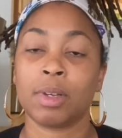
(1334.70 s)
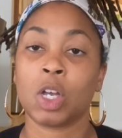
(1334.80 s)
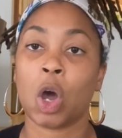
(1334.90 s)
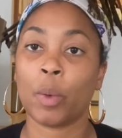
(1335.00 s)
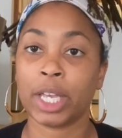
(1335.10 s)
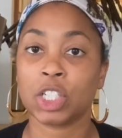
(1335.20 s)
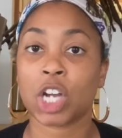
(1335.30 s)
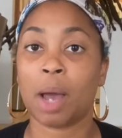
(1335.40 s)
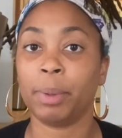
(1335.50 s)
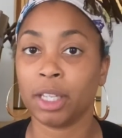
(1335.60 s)
going
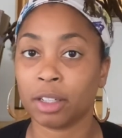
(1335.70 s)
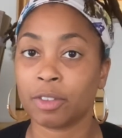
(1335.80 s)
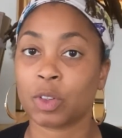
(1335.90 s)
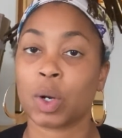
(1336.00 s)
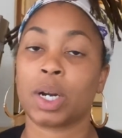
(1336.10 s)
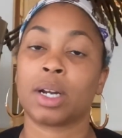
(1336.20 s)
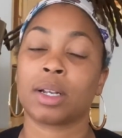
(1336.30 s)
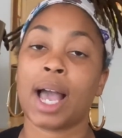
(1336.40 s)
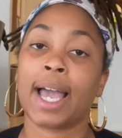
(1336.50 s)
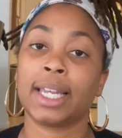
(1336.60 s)
shopping for
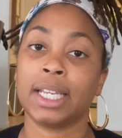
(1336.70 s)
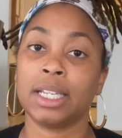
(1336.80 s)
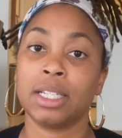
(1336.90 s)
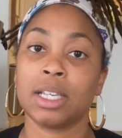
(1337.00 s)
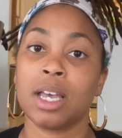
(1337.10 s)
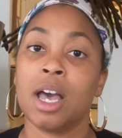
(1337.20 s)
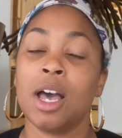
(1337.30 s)
Kylie,